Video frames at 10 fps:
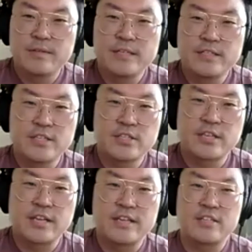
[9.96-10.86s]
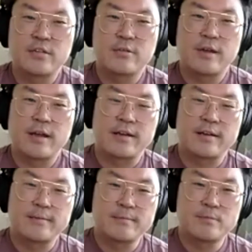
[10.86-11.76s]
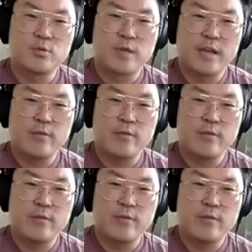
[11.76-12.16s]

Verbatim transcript: This is Candid Craic. Today